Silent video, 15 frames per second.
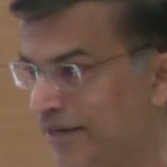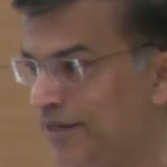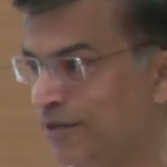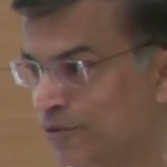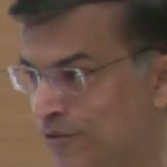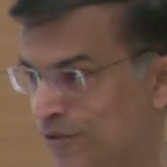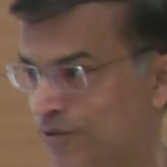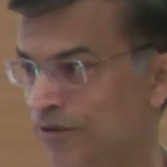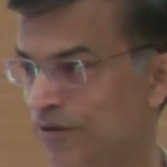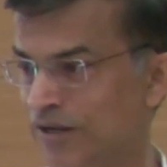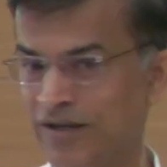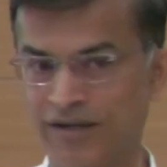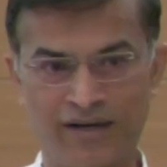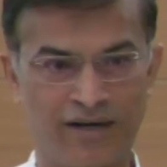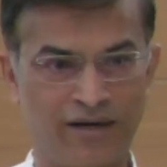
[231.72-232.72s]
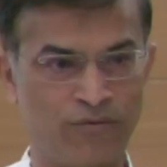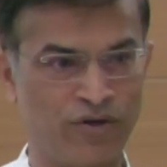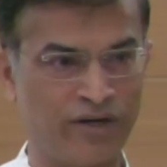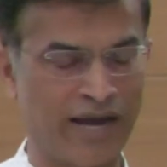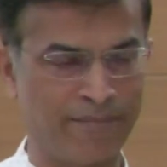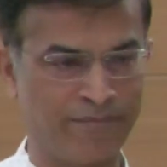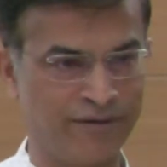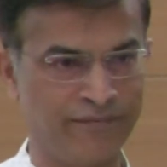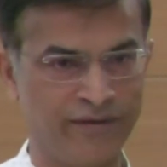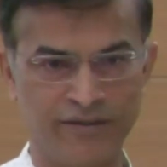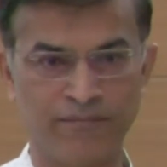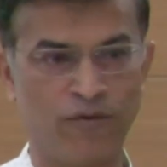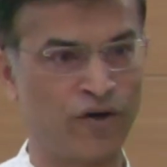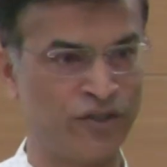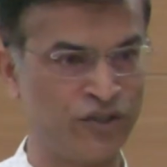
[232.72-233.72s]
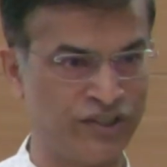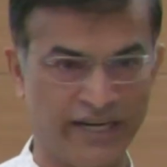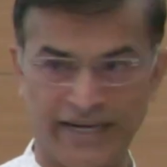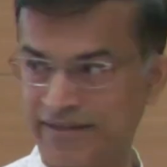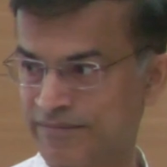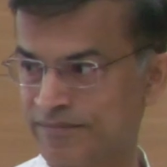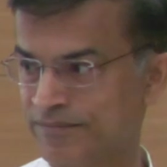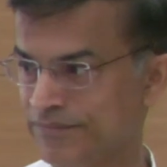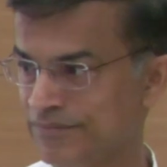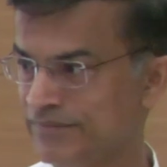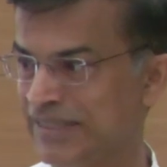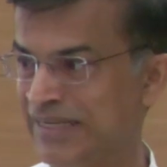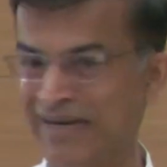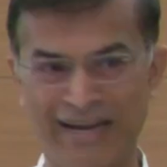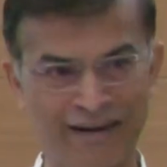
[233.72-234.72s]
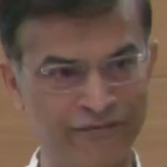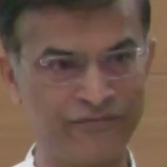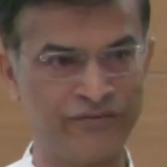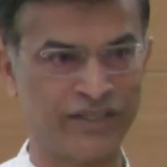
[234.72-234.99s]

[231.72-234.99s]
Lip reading: right? You know what happened with Maurice Chang. He left